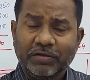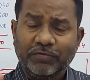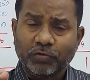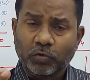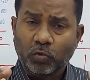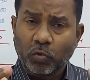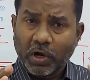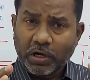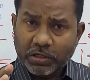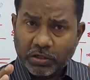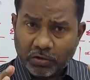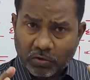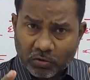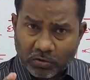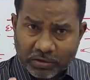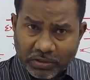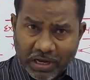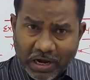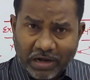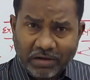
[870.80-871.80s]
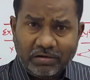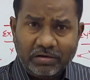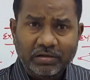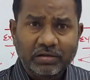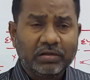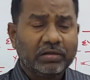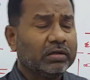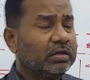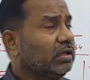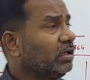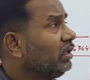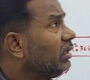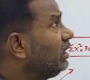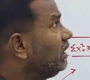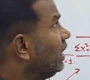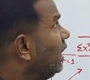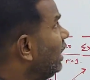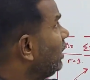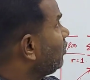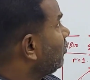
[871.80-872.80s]
If you want to know that,
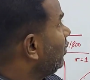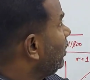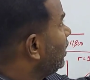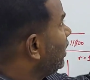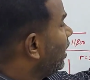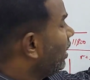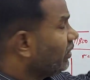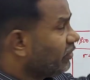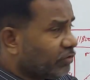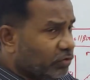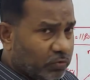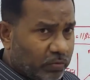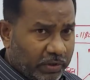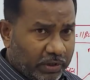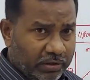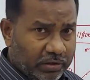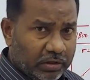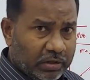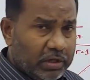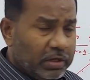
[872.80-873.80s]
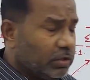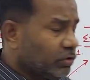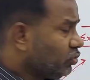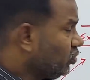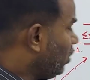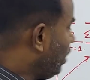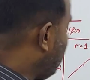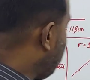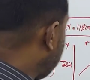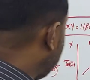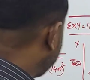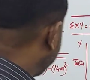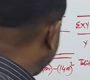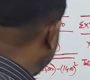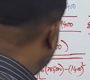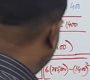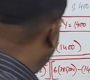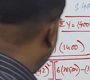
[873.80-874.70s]
calculate R square. So R we